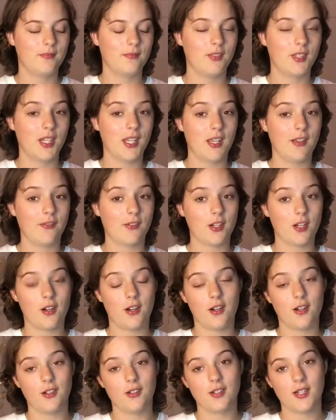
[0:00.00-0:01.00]
gift
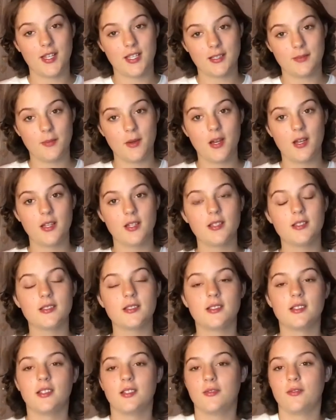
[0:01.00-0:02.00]
card
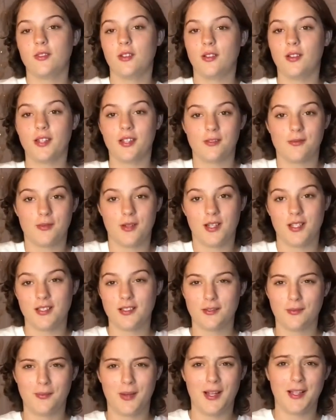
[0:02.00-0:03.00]
expires. If not, that's why it's
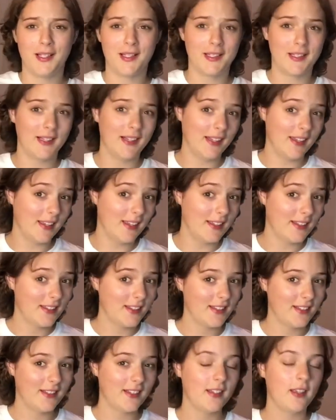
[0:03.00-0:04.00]
on my
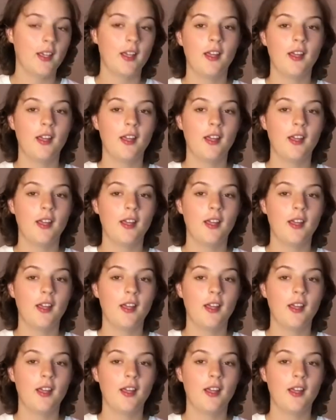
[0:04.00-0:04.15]
list,